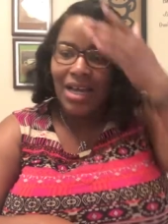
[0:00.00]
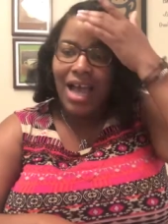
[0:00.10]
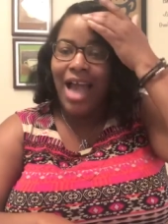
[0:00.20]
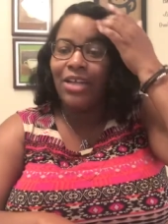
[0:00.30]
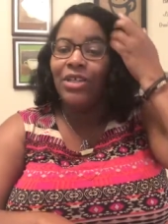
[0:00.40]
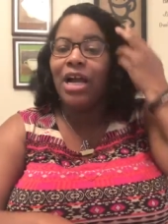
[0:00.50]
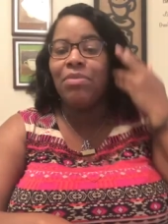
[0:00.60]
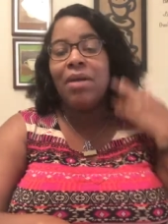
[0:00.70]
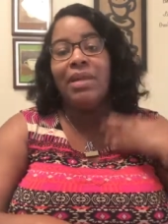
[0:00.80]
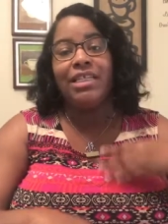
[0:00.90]
I know y'all
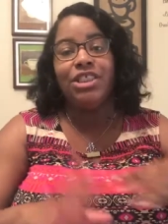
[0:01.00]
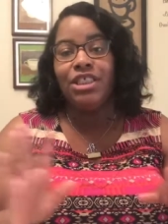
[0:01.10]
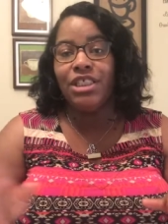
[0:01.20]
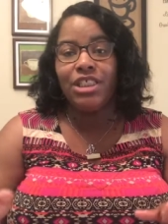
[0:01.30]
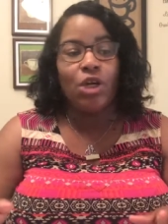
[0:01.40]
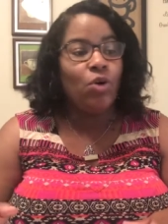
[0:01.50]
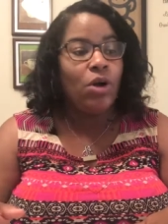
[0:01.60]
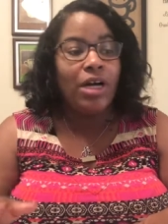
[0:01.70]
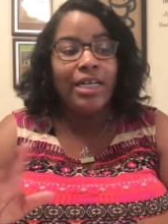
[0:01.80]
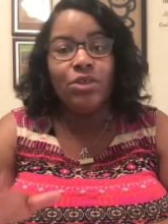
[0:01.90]
probably like, she is so
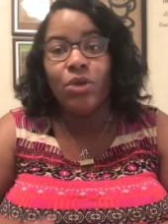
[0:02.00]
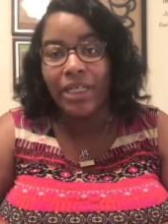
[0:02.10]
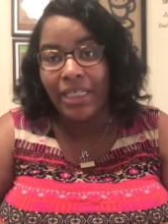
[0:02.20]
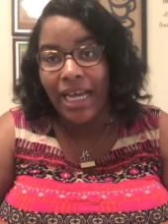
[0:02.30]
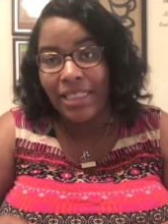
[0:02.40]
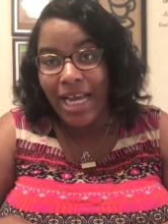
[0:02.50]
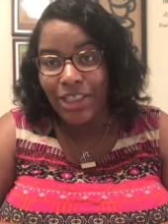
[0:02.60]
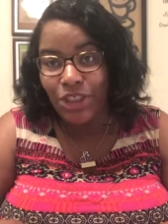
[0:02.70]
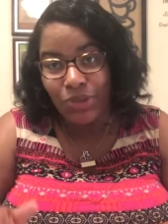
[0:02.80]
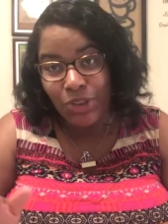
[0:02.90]
unorganized. How
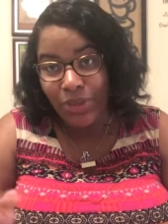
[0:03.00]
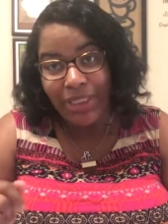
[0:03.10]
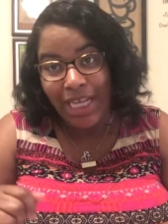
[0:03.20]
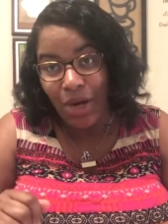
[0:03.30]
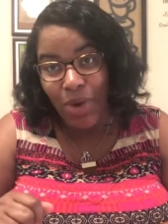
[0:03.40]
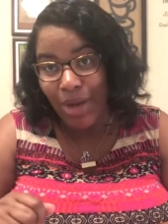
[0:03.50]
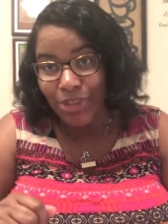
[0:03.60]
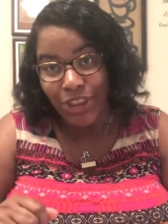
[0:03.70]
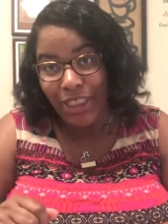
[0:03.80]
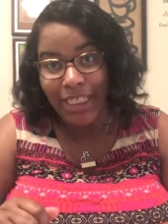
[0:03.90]
she going to do a DIY when
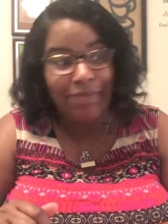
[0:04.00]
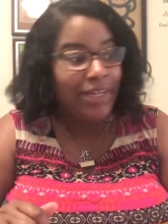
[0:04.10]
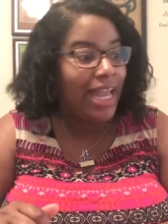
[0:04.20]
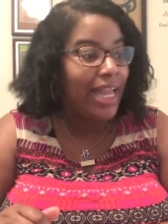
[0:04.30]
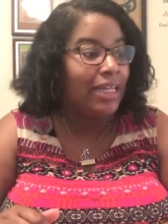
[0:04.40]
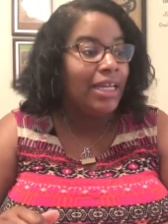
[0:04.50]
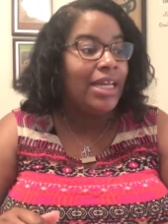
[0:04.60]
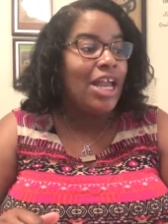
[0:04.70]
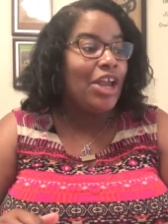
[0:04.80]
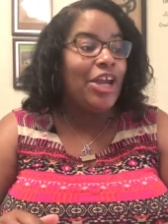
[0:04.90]
she ain't even got
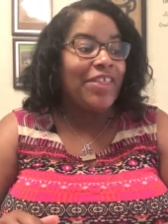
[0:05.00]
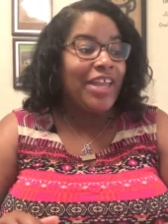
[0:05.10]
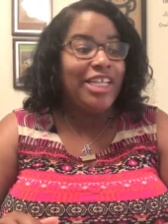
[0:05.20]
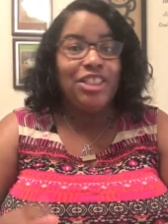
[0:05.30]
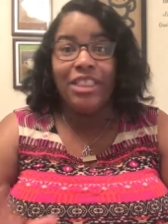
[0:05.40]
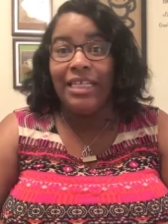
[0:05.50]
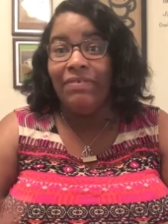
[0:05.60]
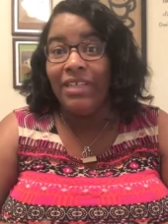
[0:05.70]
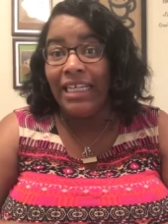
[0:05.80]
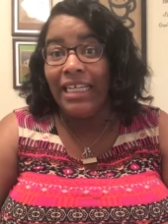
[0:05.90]
everything she
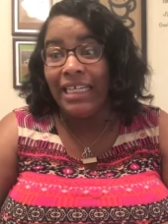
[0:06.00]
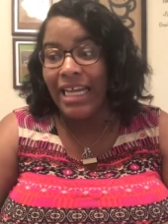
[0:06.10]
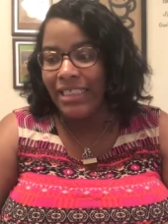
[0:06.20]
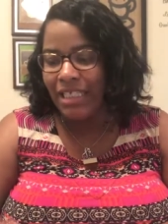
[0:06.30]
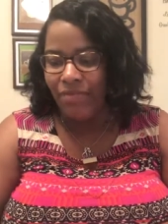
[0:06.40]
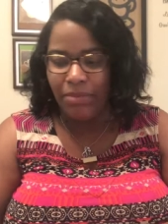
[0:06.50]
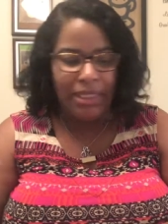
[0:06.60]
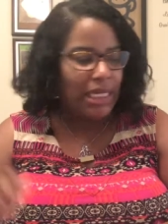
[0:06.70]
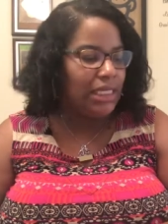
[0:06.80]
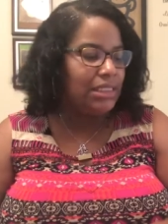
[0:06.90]
need, need and got stuff in
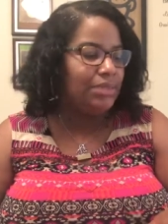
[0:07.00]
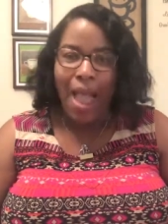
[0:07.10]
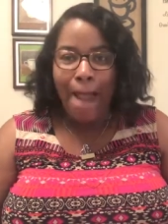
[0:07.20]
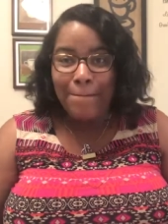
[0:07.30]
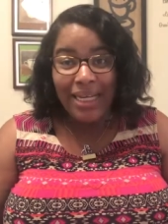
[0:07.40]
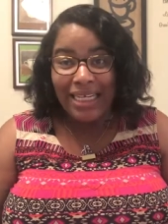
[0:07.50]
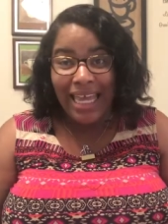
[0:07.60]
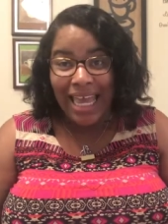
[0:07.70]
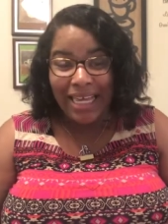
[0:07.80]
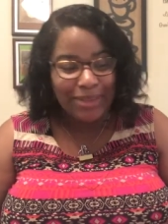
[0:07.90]
place? But
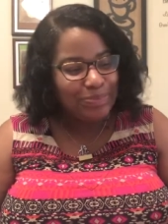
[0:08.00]
hey...